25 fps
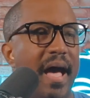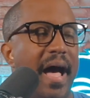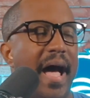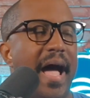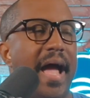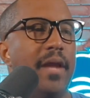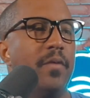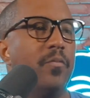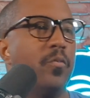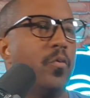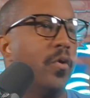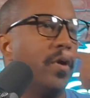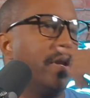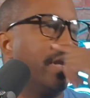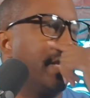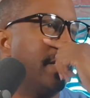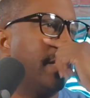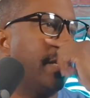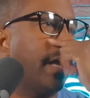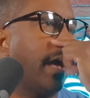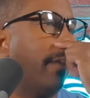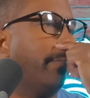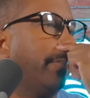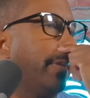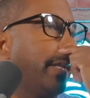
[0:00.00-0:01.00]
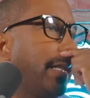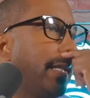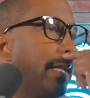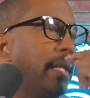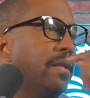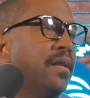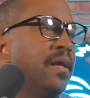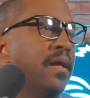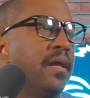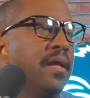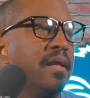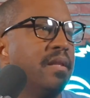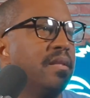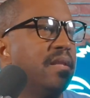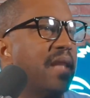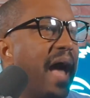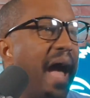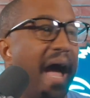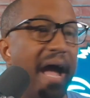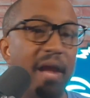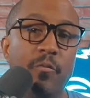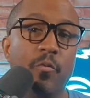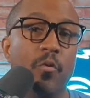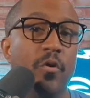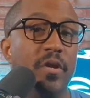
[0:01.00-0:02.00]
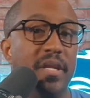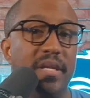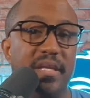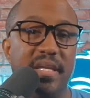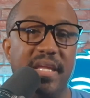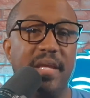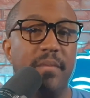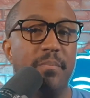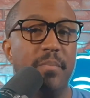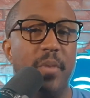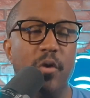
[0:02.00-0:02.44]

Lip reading: I wanted Nick